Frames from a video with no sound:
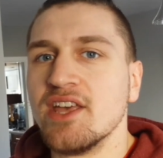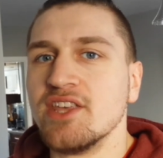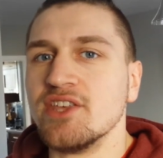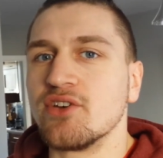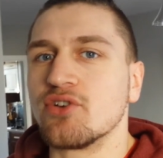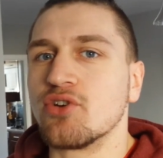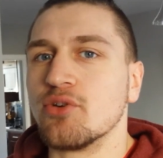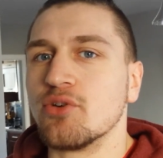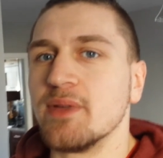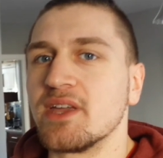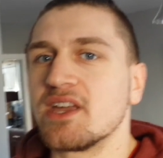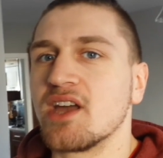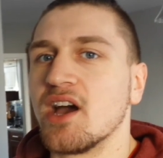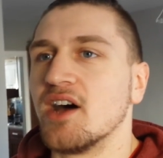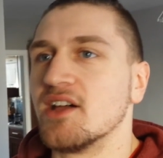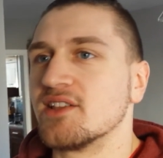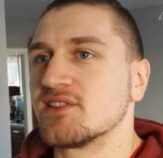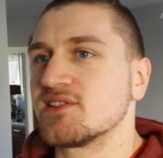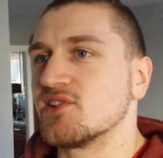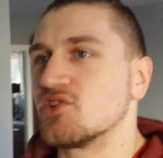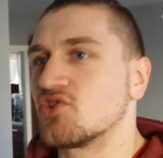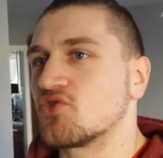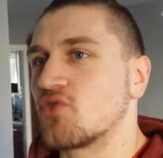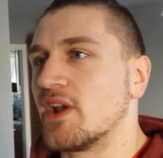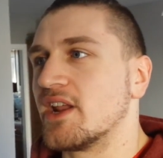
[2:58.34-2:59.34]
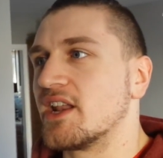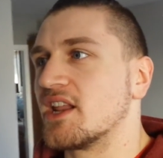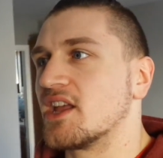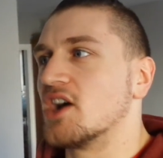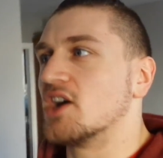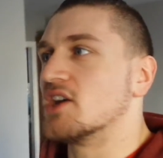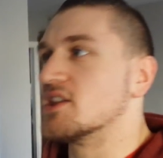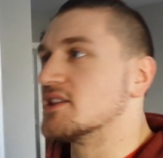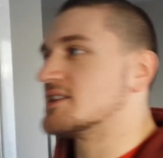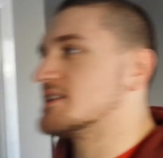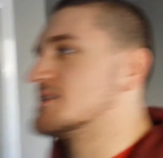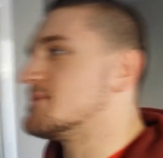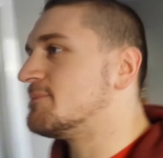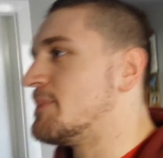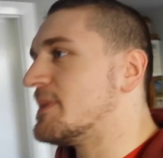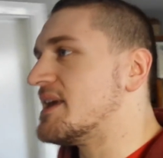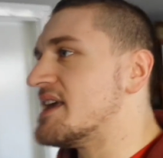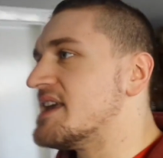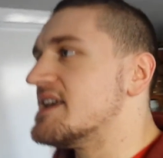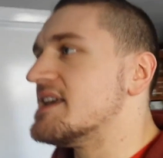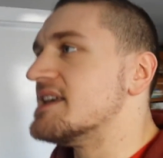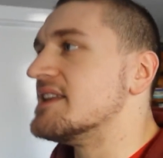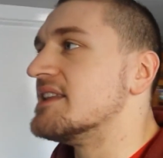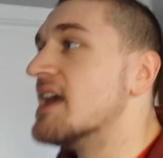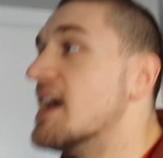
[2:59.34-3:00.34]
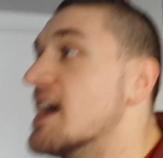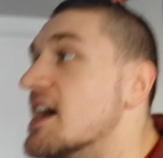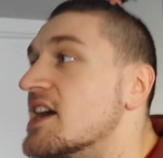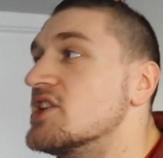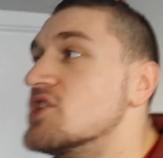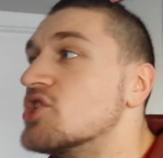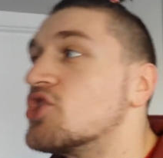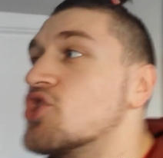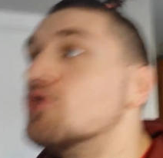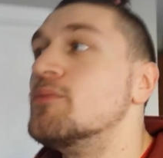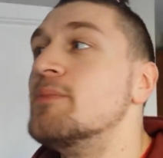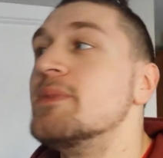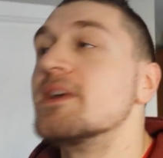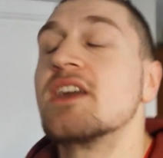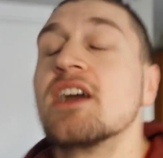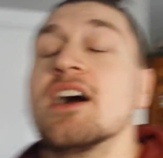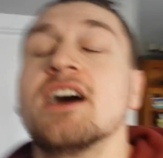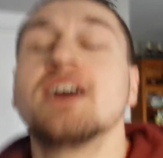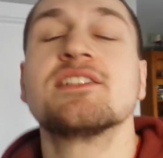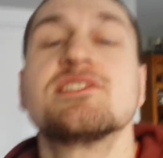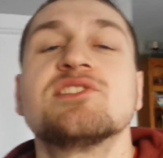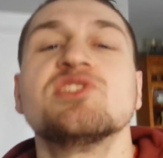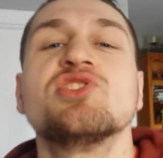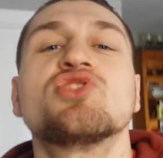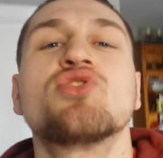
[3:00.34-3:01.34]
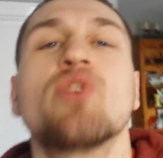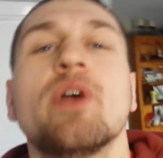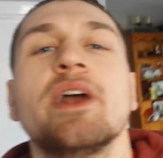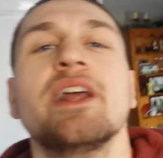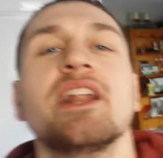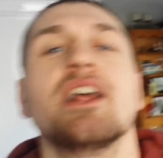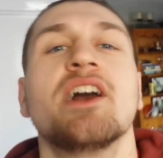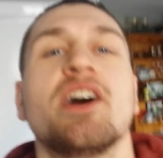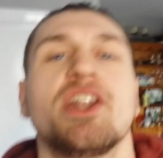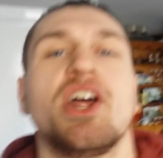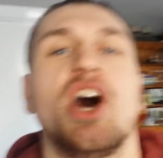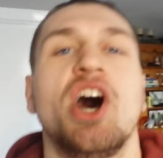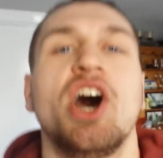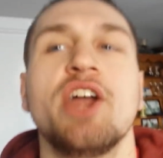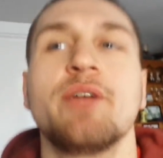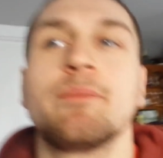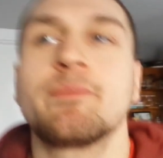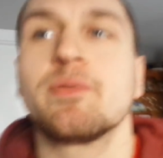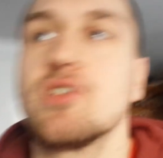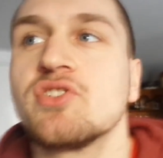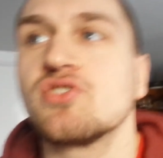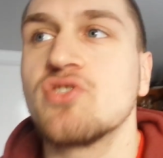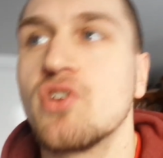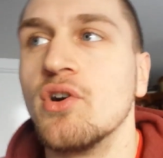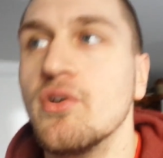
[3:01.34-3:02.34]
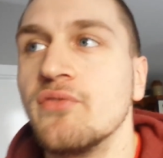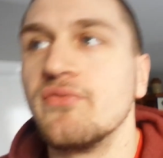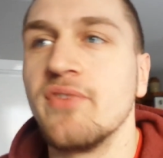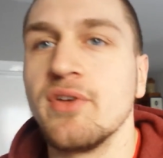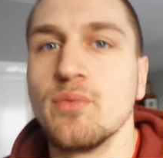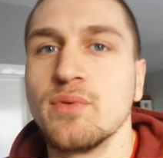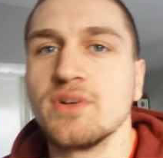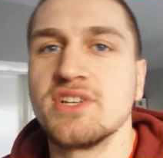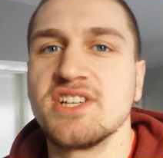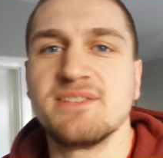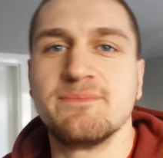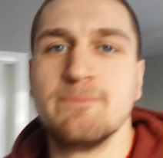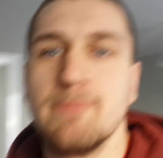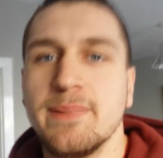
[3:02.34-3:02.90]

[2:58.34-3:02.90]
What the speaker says: you could be concentrating on speed. You could be concentrating on hypertrophy, which is